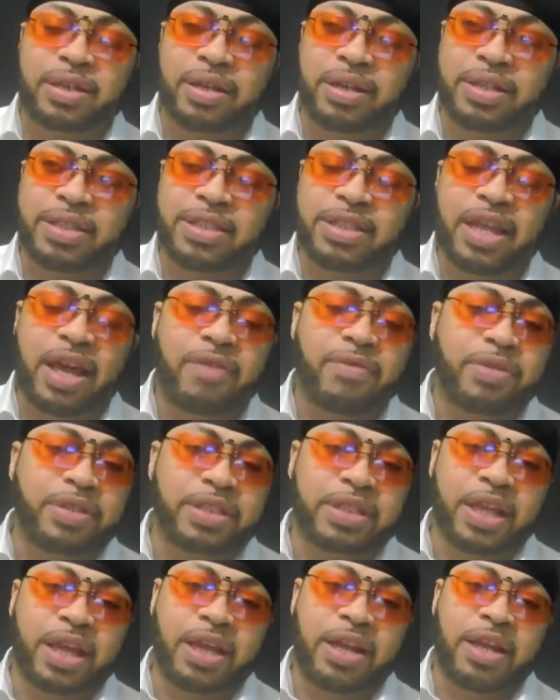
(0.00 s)
it's
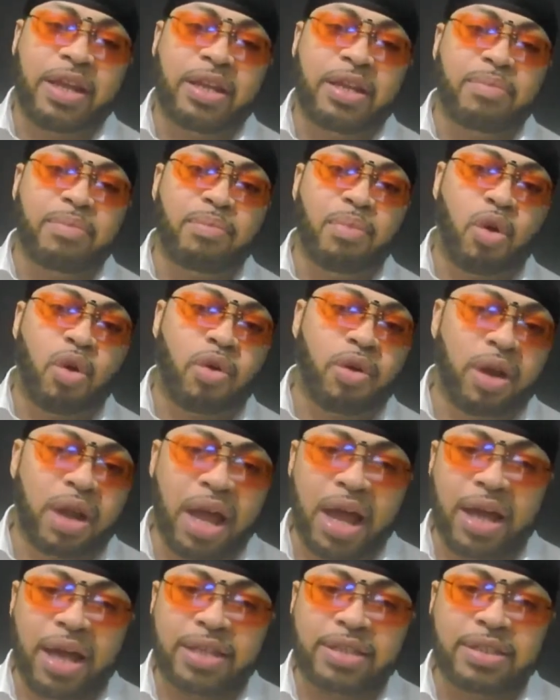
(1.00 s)
devastating,
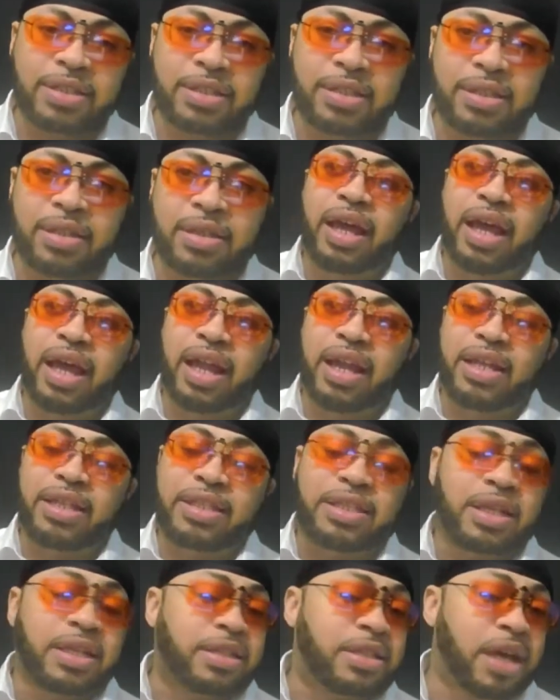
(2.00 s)
demoralizing, and
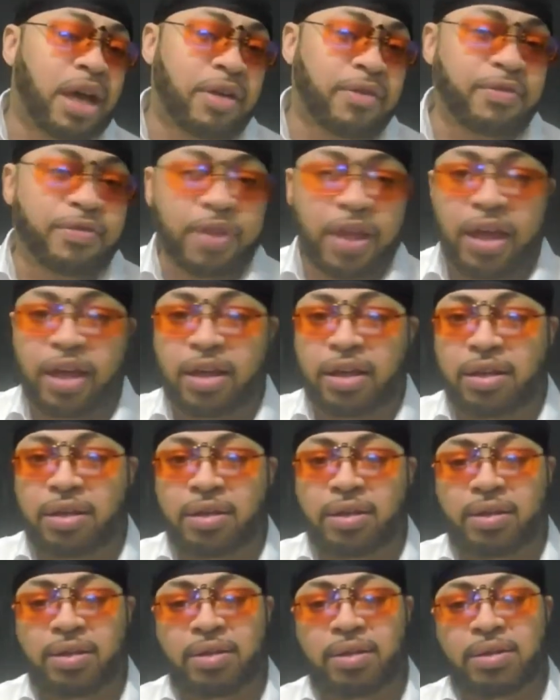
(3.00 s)
it's a tough thing.
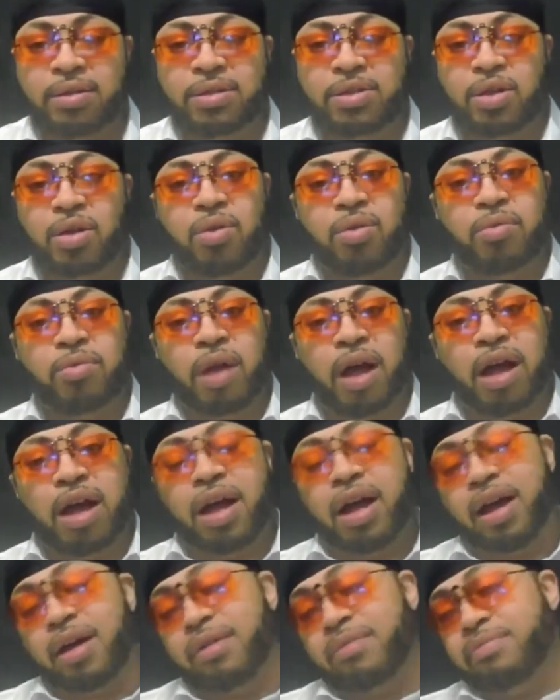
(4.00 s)
So
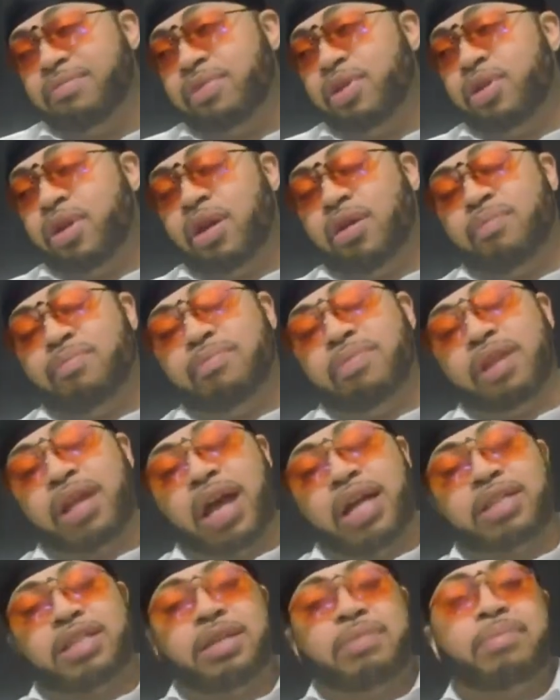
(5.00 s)
I, you know,
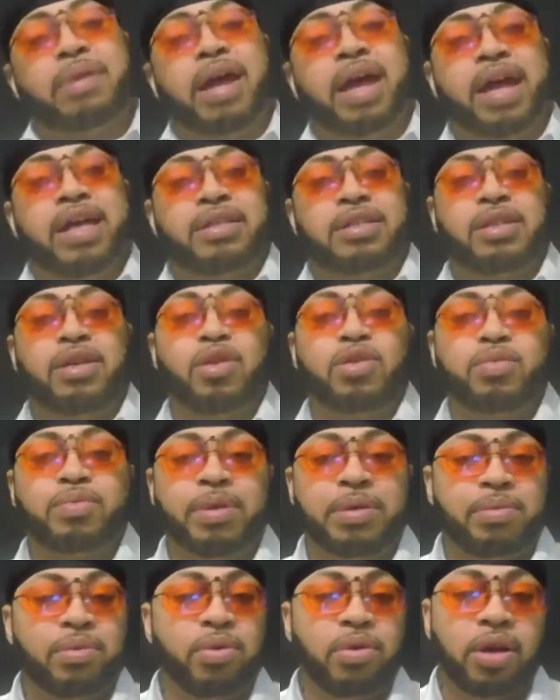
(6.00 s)
I tip my hats to those
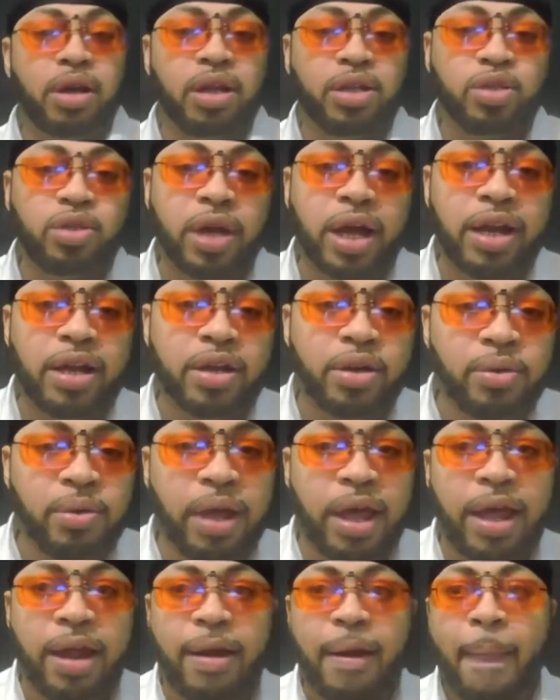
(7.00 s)
people who are gonna try to do
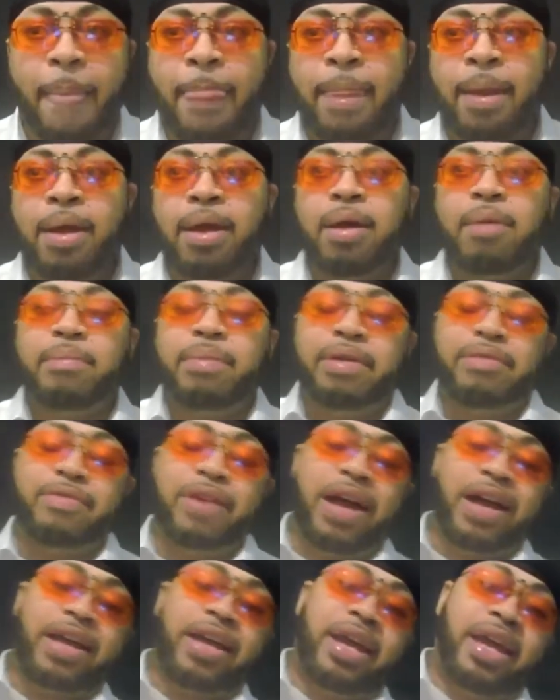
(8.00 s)
that. But if
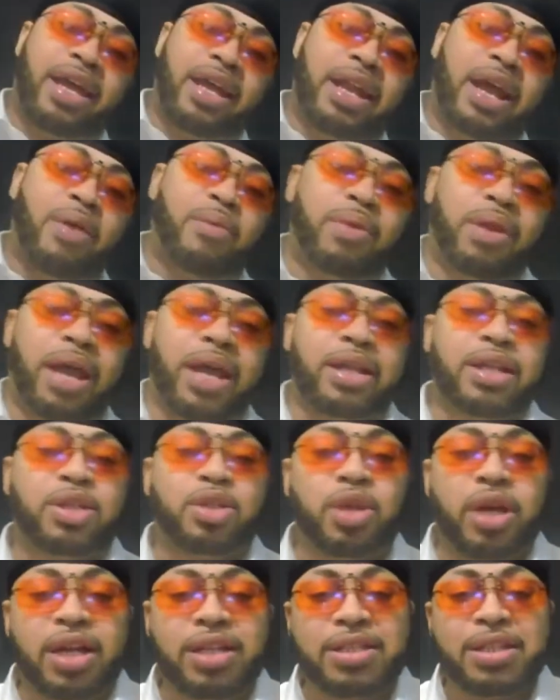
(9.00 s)
I can, I would like to
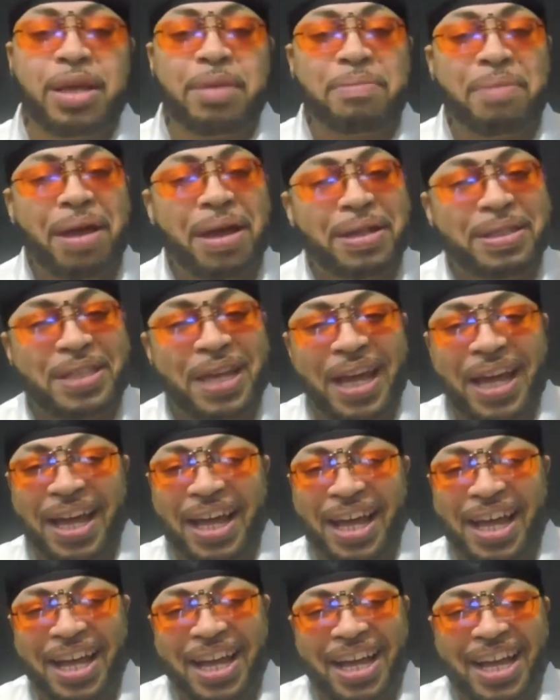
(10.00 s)
try to stay
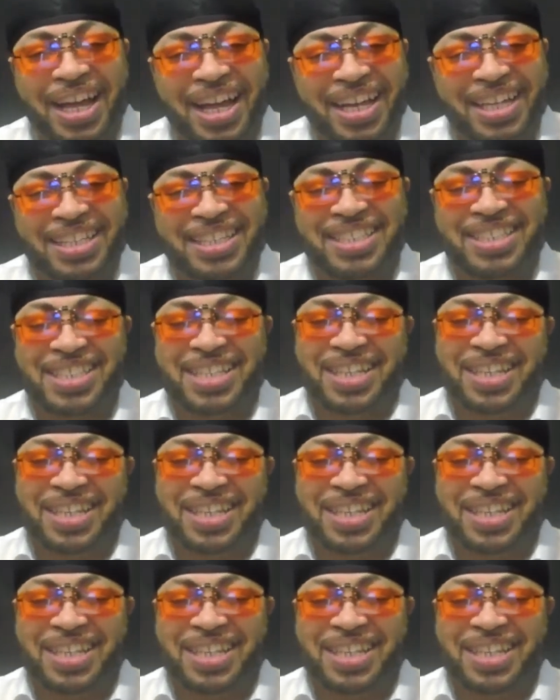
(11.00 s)
monetized.